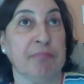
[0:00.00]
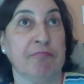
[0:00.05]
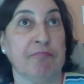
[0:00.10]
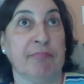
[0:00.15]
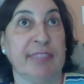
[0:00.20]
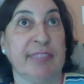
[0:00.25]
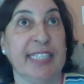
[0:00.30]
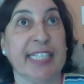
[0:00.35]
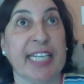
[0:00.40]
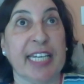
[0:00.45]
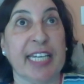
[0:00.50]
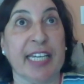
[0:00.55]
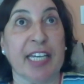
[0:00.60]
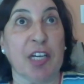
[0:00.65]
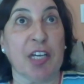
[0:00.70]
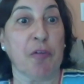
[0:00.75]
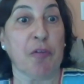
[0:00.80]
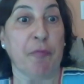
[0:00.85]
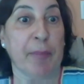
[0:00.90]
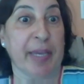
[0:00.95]
taking
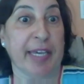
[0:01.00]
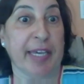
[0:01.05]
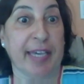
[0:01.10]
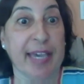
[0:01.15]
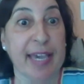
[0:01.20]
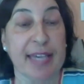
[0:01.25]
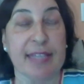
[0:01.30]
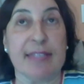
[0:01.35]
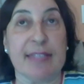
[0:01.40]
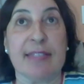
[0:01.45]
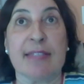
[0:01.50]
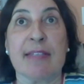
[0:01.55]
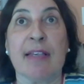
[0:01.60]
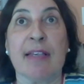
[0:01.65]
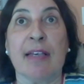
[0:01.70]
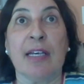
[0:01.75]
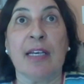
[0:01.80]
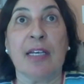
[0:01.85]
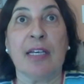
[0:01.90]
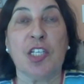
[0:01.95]
care of my case,
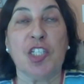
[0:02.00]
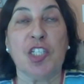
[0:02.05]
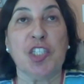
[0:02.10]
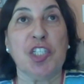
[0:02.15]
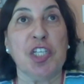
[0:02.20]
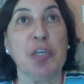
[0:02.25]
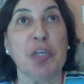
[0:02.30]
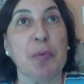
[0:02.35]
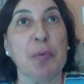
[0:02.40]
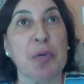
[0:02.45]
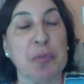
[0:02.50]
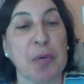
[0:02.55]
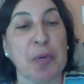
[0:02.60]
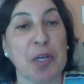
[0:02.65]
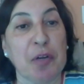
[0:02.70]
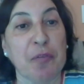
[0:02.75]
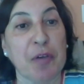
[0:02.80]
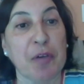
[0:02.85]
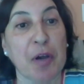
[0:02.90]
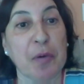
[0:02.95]
she was one
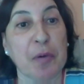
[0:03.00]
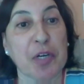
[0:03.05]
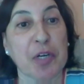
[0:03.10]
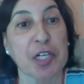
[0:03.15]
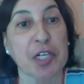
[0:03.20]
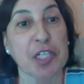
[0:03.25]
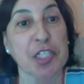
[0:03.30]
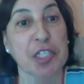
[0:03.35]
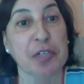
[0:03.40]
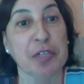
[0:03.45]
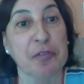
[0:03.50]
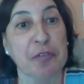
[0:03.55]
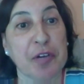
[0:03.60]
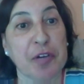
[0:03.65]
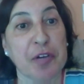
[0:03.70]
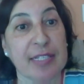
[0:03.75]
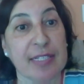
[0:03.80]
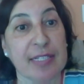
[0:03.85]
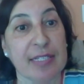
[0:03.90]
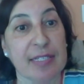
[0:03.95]
of our Christian
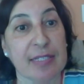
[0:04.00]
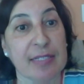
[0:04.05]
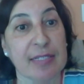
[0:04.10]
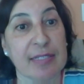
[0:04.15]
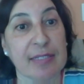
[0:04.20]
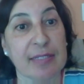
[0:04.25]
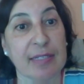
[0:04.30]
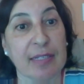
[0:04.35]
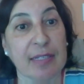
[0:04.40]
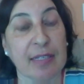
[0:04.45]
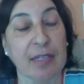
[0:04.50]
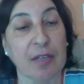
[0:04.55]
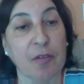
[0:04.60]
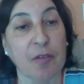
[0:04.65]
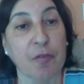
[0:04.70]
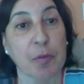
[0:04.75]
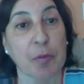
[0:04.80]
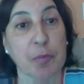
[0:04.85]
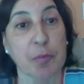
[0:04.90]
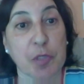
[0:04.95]
friends
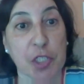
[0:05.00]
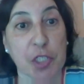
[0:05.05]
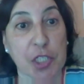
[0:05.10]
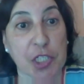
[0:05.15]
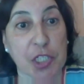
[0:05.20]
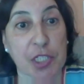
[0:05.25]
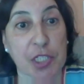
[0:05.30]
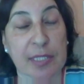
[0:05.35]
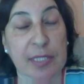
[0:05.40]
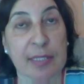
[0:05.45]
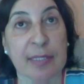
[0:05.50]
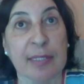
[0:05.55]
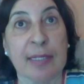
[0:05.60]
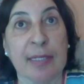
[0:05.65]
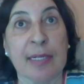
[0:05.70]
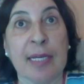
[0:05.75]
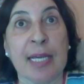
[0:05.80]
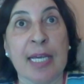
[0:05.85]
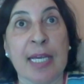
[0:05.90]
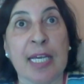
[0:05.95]
from church.
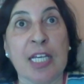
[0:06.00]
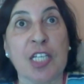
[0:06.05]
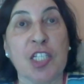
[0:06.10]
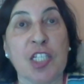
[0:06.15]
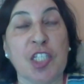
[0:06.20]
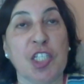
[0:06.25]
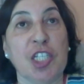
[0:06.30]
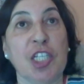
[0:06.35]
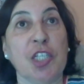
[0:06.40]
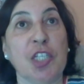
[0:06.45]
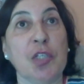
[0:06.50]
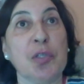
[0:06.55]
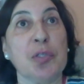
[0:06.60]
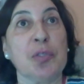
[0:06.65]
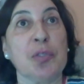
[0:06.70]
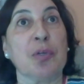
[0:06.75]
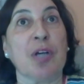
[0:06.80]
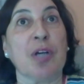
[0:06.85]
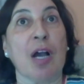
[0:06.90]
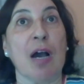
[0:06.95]
She
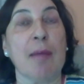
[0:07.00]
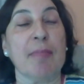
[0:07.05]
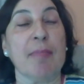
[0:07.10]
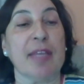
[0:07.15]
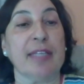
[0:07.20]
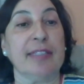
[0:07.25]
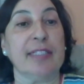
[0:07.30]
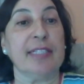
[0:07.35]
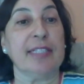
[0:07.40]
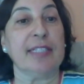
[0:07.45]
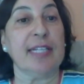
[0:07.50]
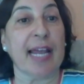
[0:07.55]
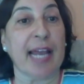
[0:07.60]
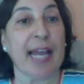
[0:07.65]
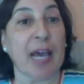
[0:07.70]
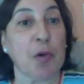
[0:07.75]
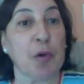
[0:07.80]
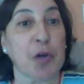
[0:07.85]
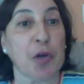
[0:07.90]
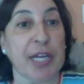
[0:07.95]
used to come, they didn't
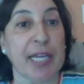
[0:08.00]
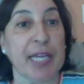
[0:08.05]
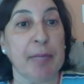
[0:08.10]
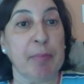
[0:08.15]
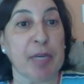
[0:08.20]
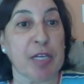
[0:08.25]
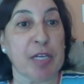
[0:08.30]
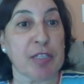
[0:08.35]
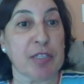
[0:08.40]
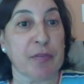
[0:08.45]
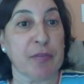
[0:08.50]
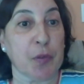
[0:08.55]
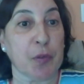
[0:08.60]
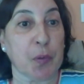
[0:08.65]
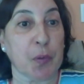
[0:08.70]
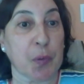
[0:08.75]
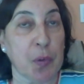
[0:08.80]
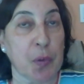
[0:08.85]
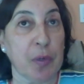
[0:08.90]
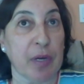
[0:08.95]
allow her in because of the
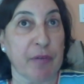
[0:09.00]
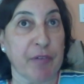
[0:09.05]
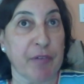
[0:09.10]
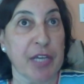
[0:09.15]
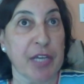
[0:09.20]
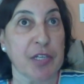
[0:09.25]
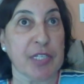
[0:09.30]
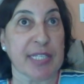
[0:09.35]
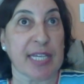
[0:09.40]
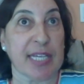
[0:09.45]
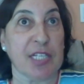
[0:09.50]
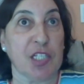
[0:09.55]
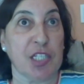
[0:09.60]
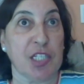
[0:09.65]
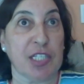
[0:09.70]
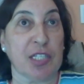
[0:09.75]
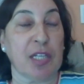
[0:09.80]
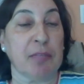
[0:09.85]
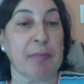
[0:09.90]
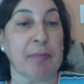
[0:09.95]
coronavirus and
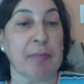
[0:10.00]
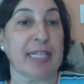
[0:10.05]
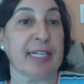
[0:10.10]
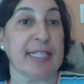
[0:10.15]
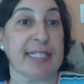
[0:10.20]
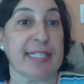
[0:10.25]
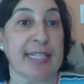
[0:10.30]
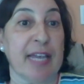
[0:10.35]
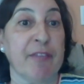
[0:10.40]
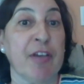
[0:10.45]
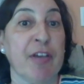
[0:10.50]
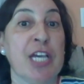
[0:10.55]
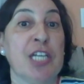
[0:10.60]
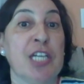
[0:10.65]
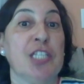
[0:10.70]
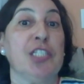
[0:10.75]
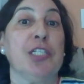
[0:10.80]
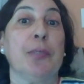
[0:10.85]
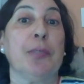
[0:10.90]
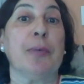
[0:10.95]
she's not medical staff.
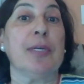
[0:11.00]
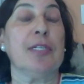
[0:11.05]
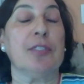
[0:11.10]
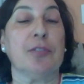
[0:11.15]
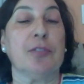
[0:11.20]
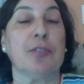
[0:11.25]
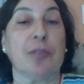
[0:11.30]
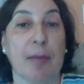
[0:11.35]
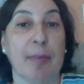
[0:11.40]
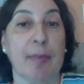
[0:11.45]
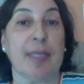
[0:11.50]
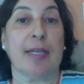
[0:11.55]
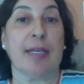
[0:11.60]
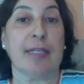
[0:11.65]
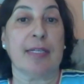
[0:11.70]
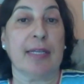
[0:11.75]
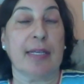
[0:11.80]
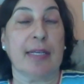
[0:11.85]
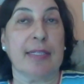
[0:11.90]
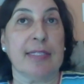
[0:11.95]
She wanted to come in
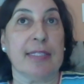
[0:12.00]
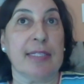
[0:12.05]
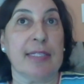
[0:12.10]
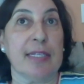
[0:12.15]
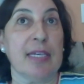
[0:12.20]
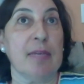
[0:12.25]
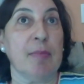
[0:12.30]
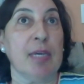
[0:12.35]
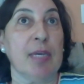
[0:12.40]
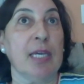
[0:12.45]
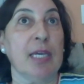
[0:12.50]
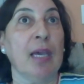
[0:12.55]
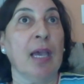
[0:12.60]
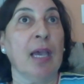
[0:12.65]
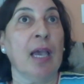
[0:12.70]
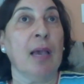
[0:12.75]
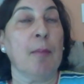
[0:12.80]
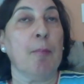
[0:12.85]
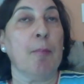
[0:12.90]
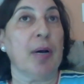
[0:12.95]
and see me,
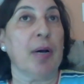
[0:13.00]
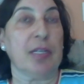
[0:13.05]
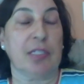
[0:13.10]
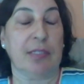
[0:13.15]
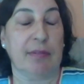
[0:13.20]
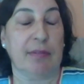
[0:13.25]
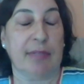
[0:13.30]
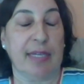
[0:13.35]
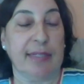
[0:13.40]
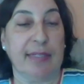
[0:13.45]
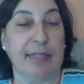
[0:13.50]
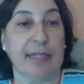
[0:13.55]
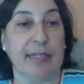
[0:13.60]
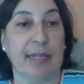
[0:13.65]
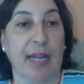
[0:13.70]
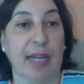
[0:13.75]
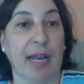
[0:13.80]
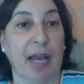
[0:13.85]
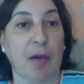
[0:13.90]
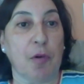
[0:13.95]
but they didn't
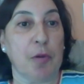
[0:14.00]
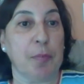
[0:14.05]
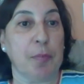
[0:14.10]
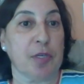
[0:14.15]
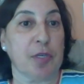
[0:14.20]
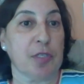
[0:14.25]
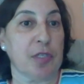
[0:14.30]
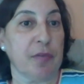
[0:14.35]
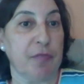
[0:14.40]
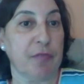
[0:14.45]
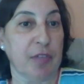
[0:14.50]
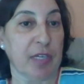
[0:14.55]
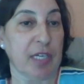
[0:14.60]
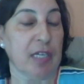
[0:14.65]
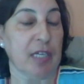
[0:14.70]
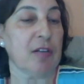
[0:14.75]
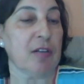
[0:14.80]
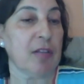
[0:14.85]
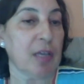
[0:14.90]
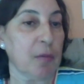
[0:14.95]
allow her because of the
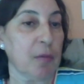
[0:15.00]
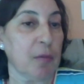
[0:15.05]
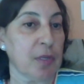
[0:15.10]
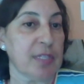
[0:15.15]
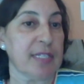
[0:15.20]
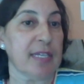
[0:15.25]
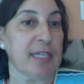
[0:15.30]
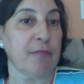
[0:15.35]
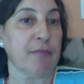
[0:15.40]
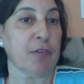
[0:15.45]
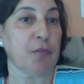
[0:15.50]
gear. They want to save it